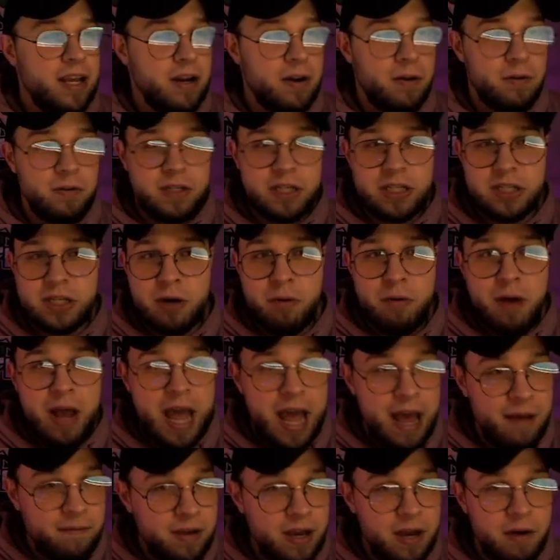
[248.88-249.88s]
just go
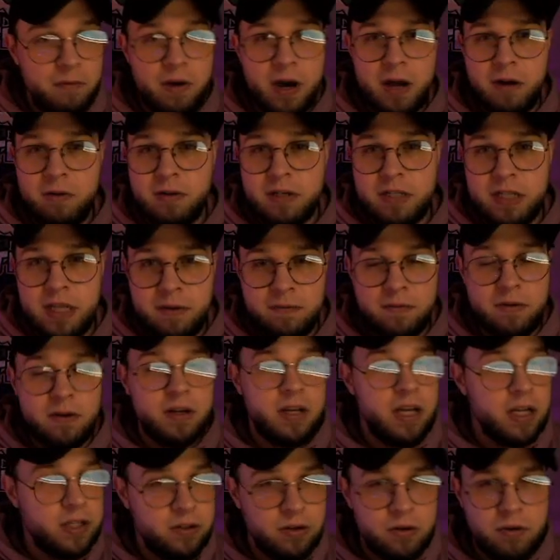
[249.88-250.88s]
heavy at wide receiver,
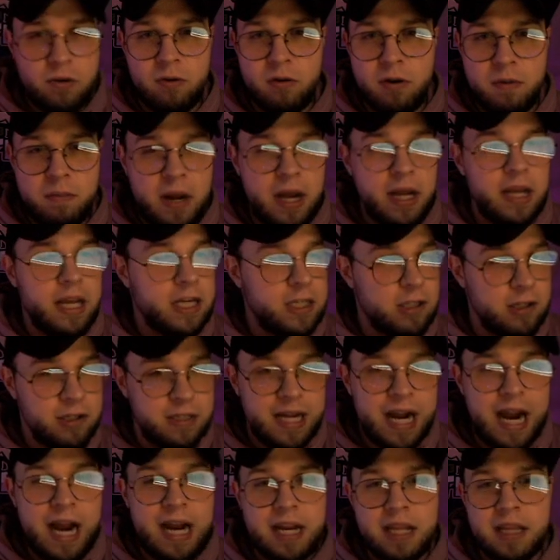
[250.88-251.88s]
get your quarterback, get your
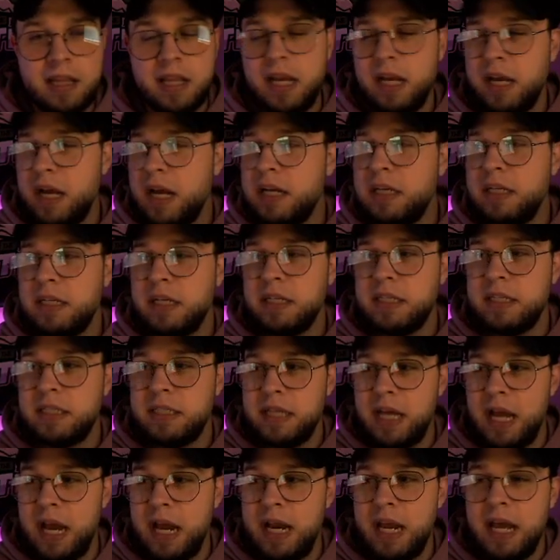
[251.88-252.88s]
tight end, like I just
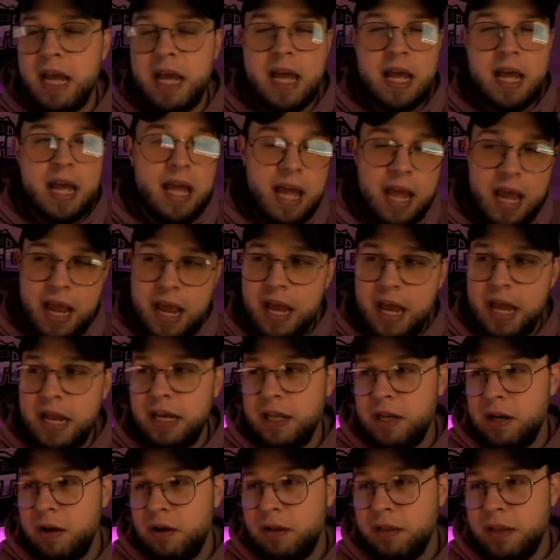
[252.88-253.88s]
said. And,
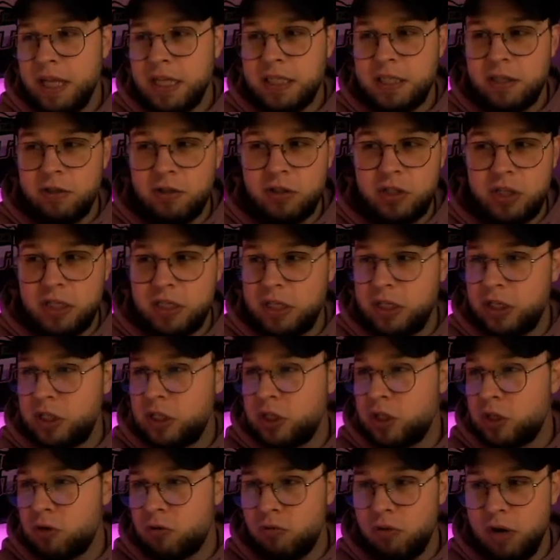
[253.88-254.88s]
unless there's just a
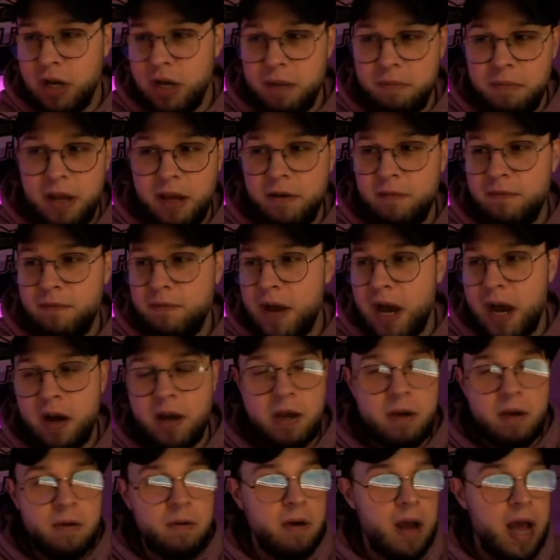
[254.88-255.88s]
screaming
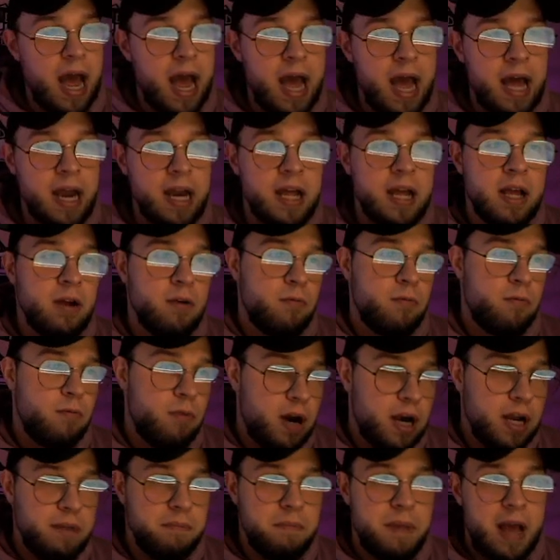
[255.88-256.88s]
value at
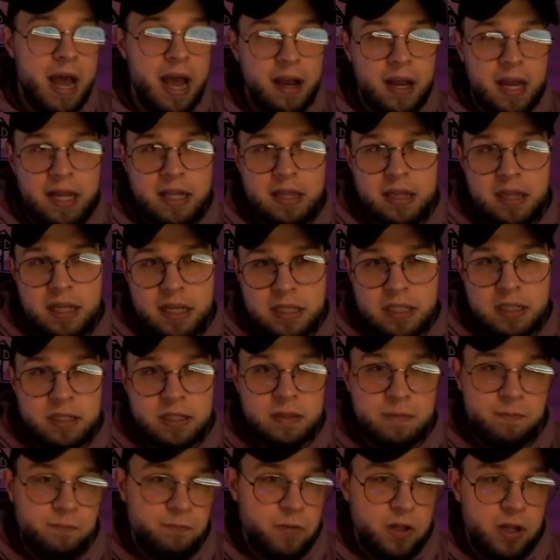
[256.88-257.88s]
running back in
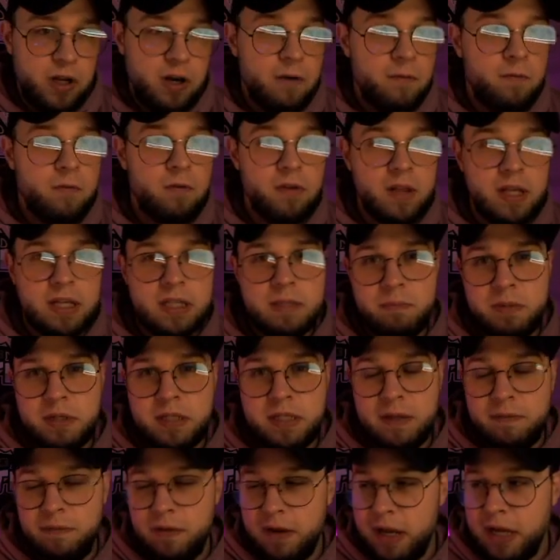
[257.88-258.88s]
this, for this
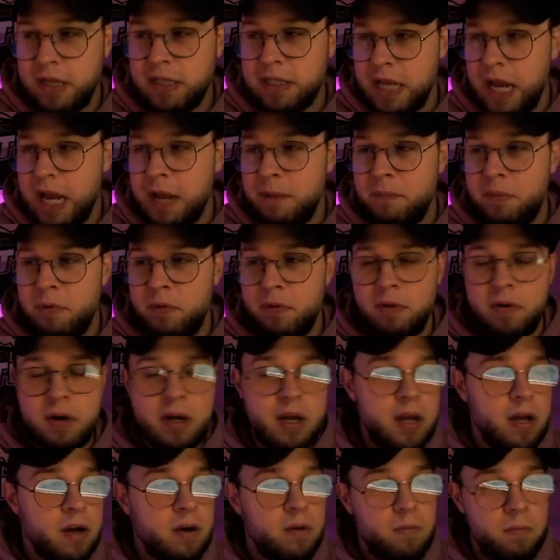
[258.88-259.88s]
specific example,
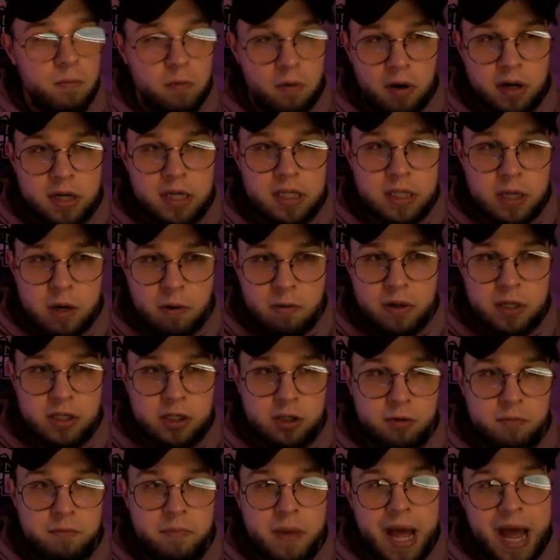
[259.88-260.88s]
we're just going
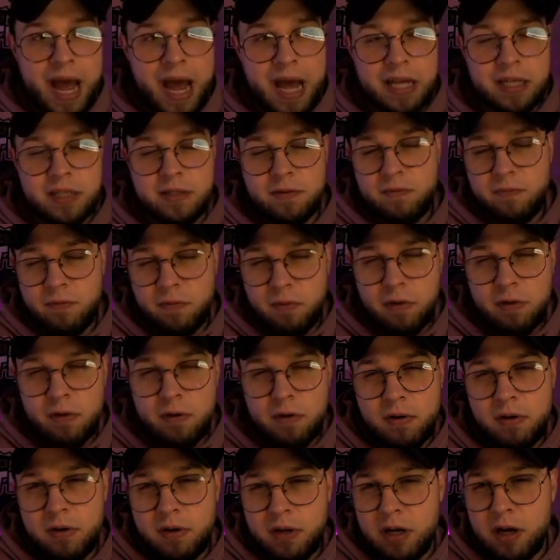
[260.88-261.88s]
to pass
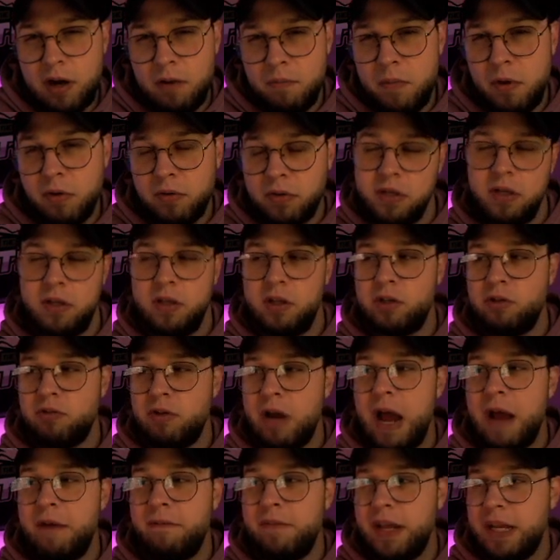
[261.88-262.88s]
for, most of the
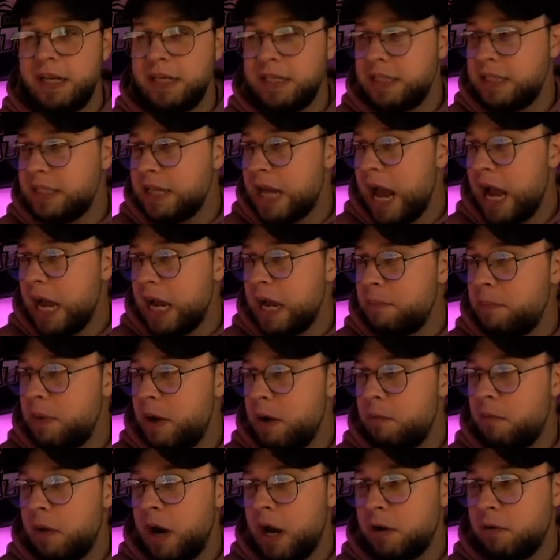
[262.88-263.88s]
draft and stack up
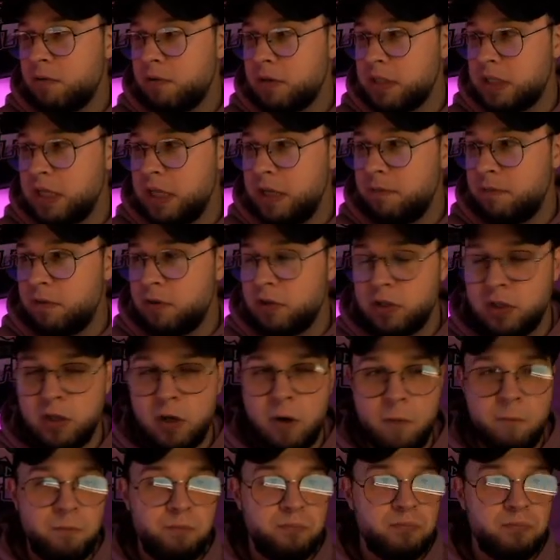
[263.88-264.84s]
at wide receiver. So